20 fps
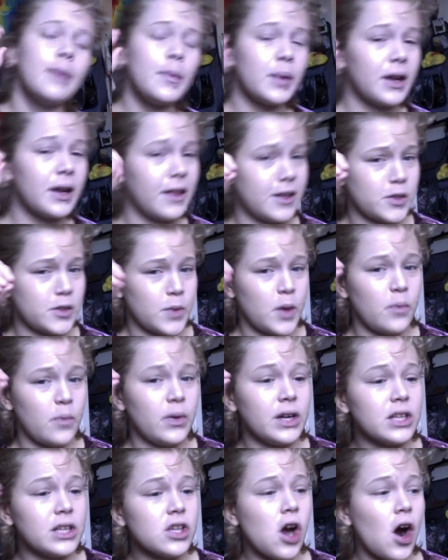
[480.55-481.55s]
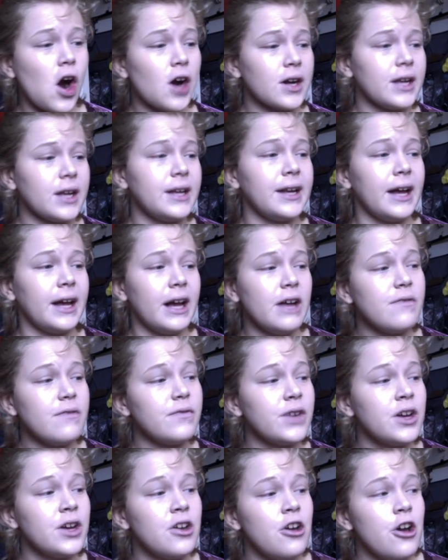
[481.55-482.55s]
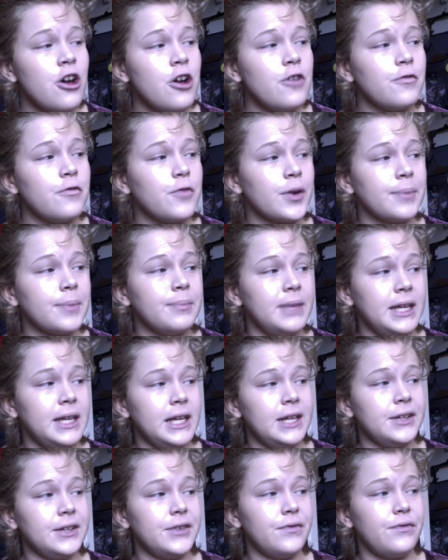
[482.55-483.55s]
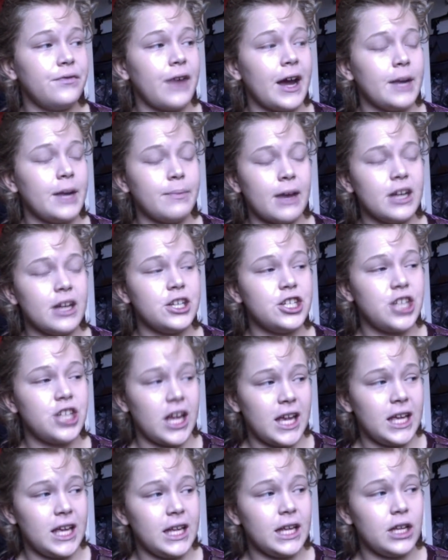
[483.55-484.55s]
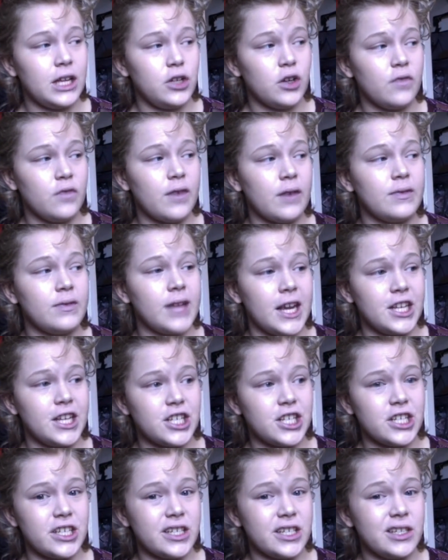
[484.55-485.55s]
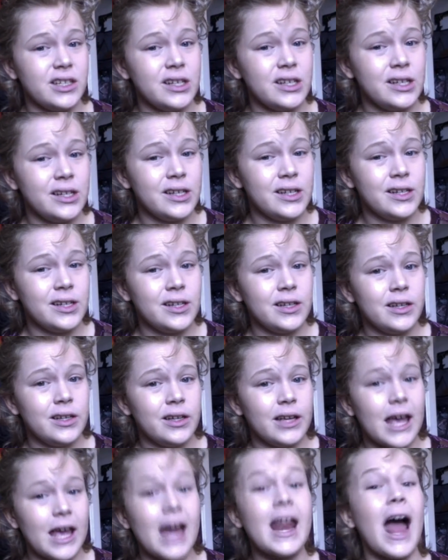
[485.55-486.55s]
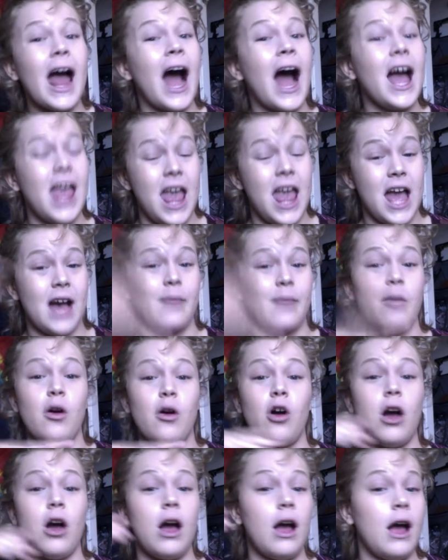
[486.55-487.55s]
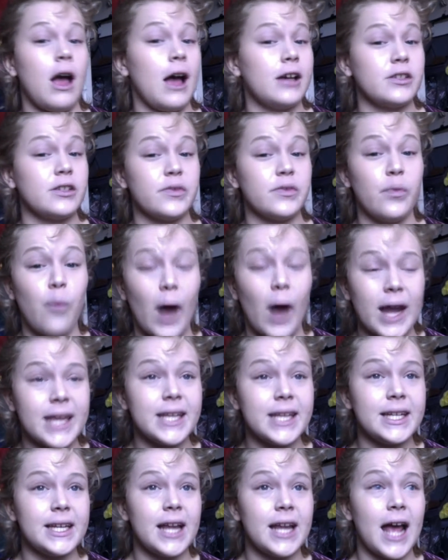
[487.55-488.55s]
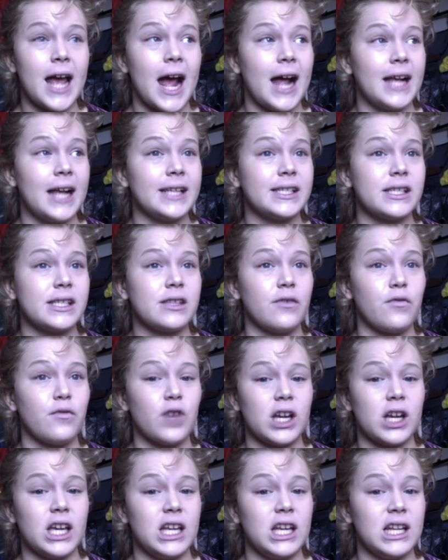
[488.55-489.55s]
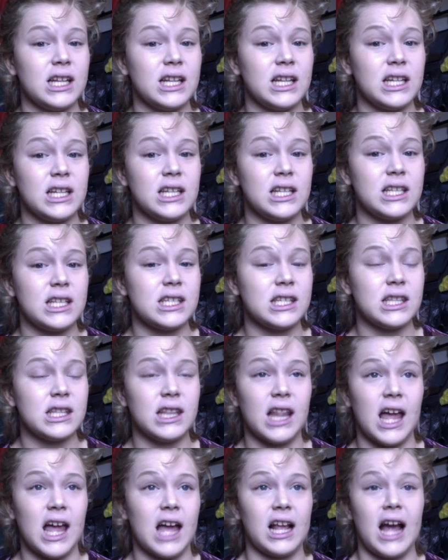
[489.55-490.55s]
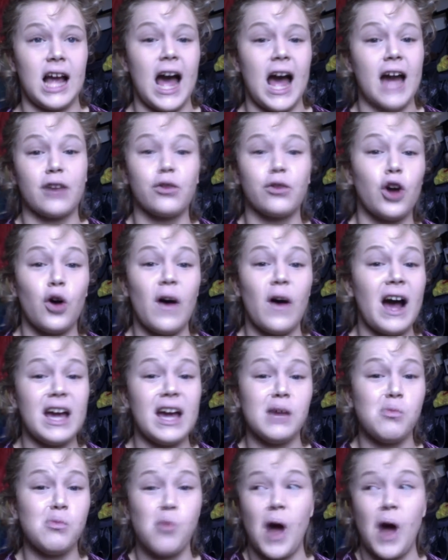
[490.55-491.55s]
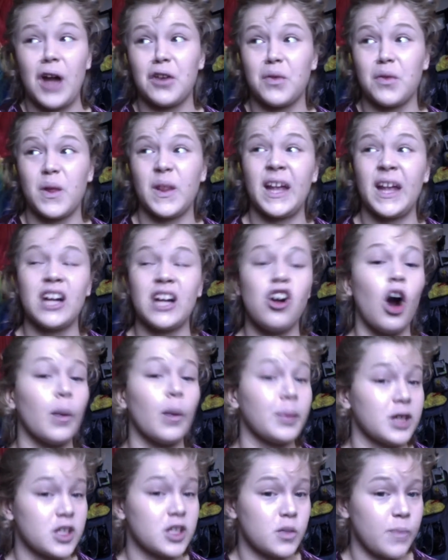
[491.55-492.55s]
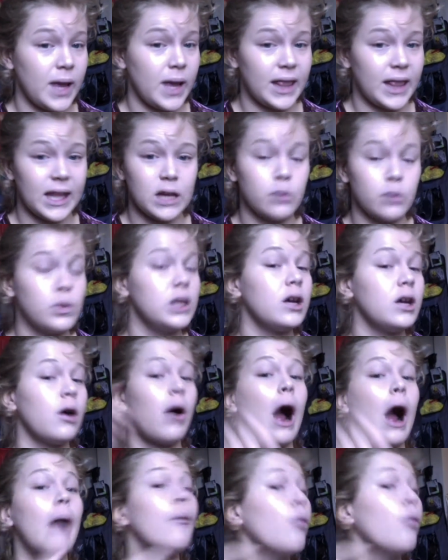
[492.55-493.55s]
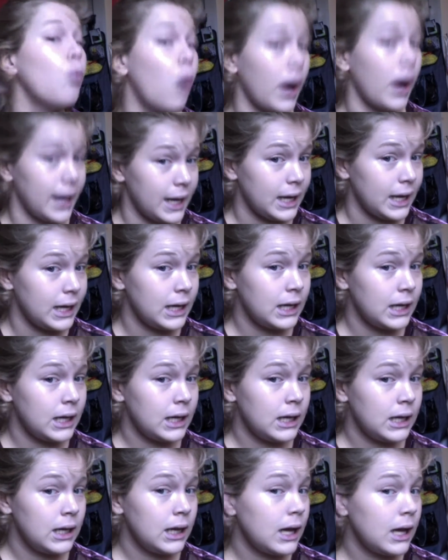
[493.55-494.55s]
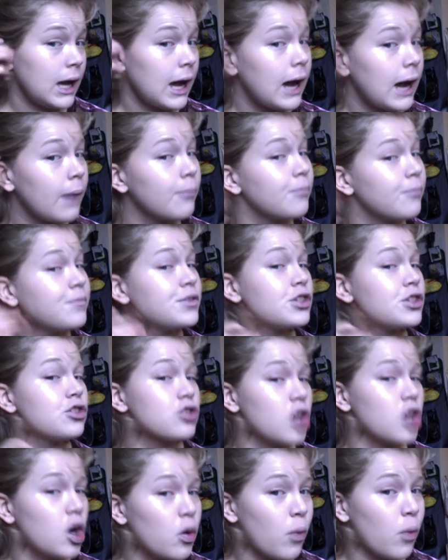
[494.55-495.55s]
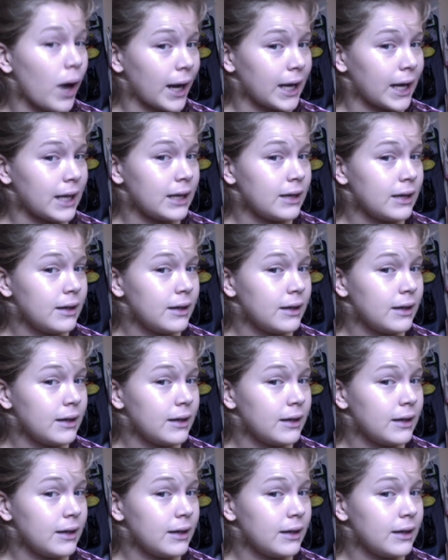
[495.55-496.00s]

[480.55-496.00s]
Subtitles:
put it this way: when it's hard enough for me to find my shade in your foundation, and I am as white as the freaking, I don't know, I am whiter than like carpenter's paint. Like, I'm white. I'm so white.